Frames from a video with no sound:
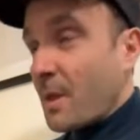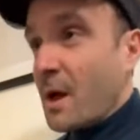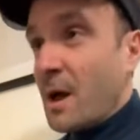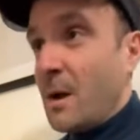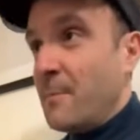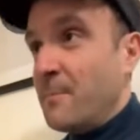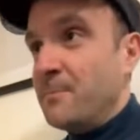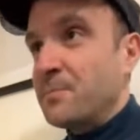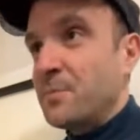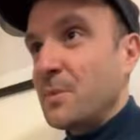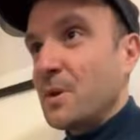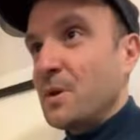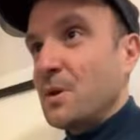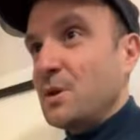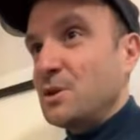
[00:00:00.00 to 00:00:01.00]

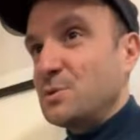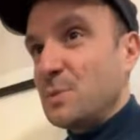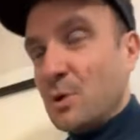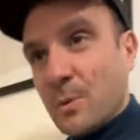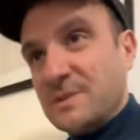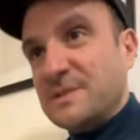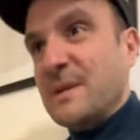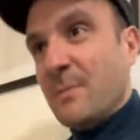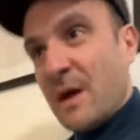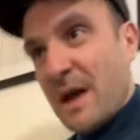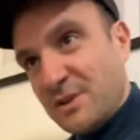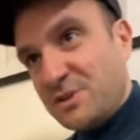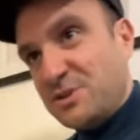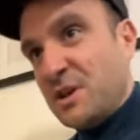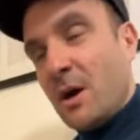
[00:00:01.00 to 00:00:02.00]
So I always keep my
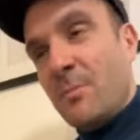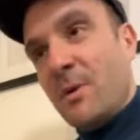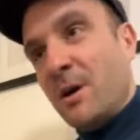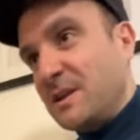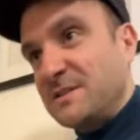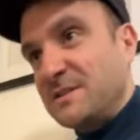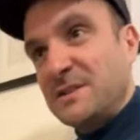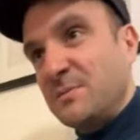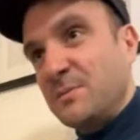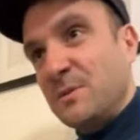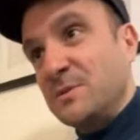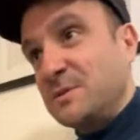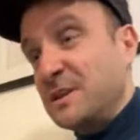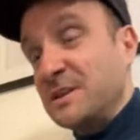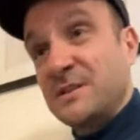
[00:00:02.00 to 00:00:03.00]
energy up by listening to
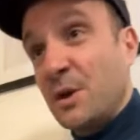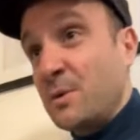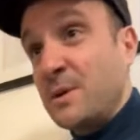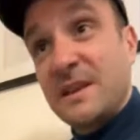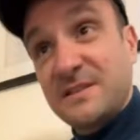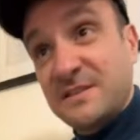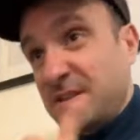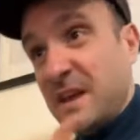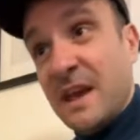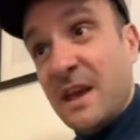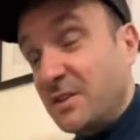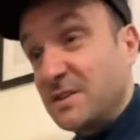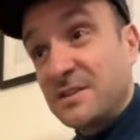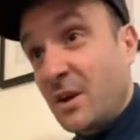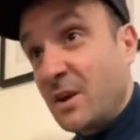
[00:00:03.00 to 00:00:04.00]
music. So yesterday
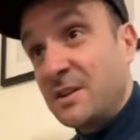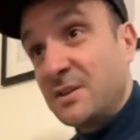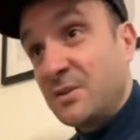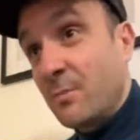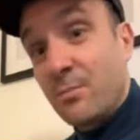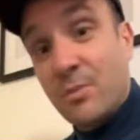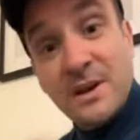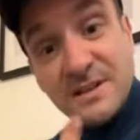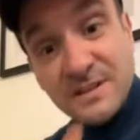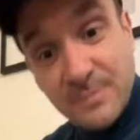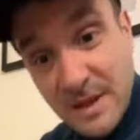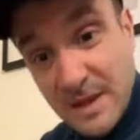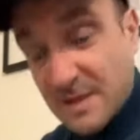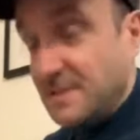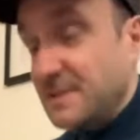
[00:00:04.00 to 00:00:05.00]
I decided on Britney
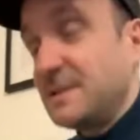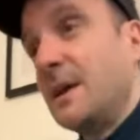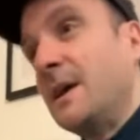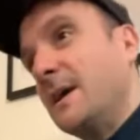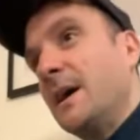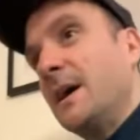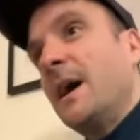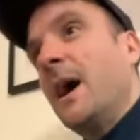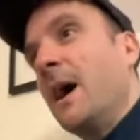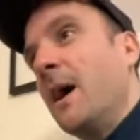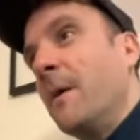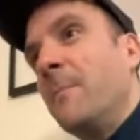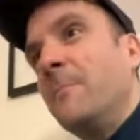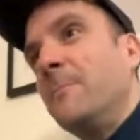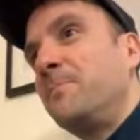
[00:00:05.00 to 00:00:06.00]
Spears.
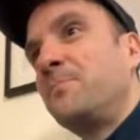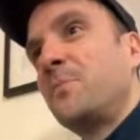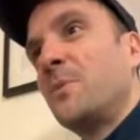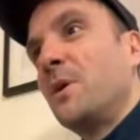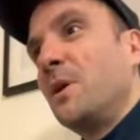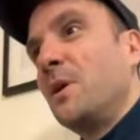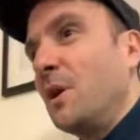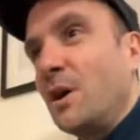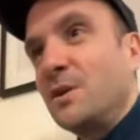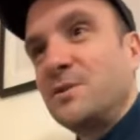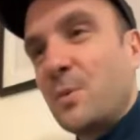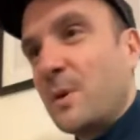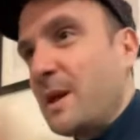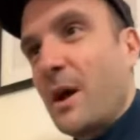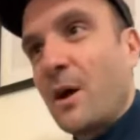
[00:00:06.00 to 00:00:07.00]

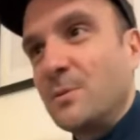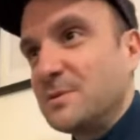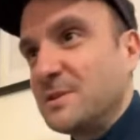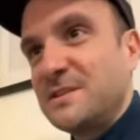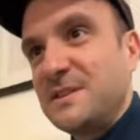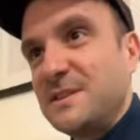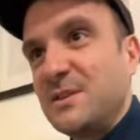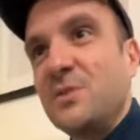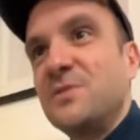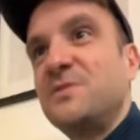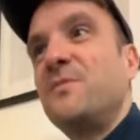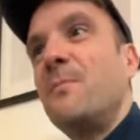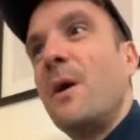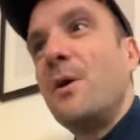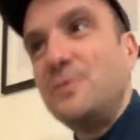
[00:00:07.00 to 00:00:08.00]
Last week I was listening to
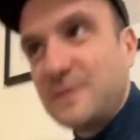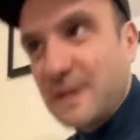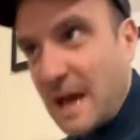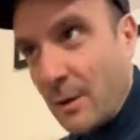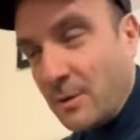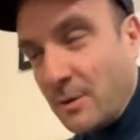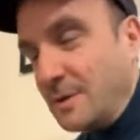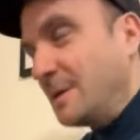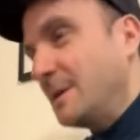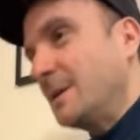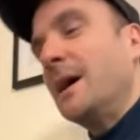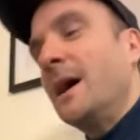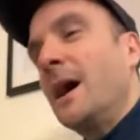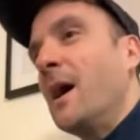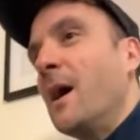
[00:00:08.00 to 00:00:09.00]
lots of Motown.
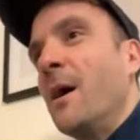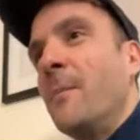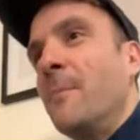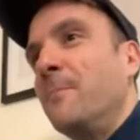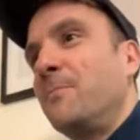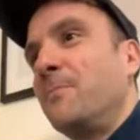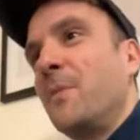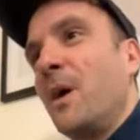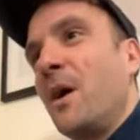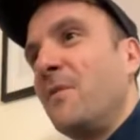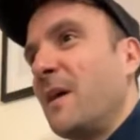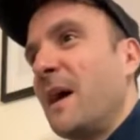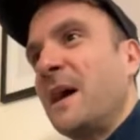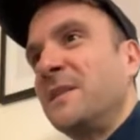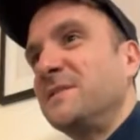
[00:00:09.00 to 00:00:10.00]

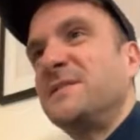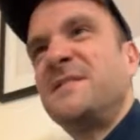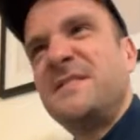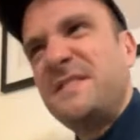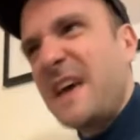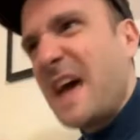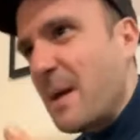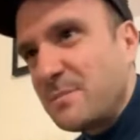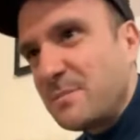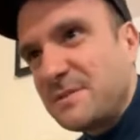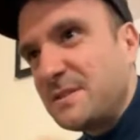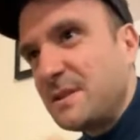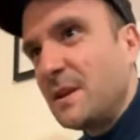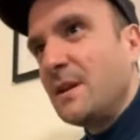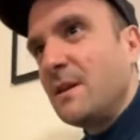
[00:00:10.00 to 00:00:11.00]
I've had
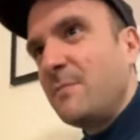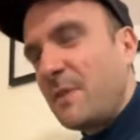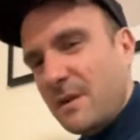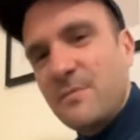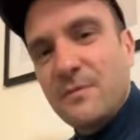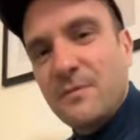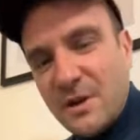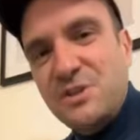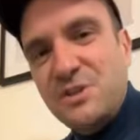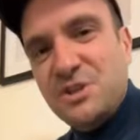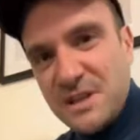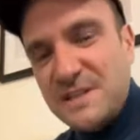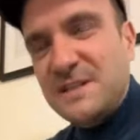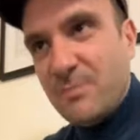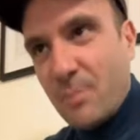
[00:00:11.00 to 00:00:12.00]
Steps, very, very
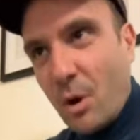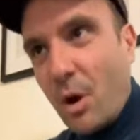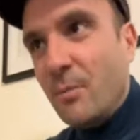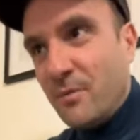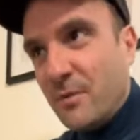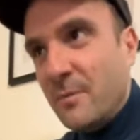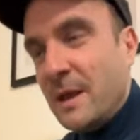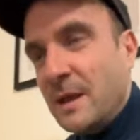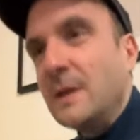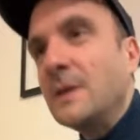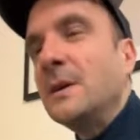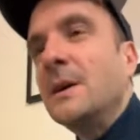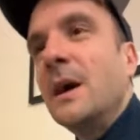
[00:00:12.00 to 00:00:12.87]
cheesy pop for me.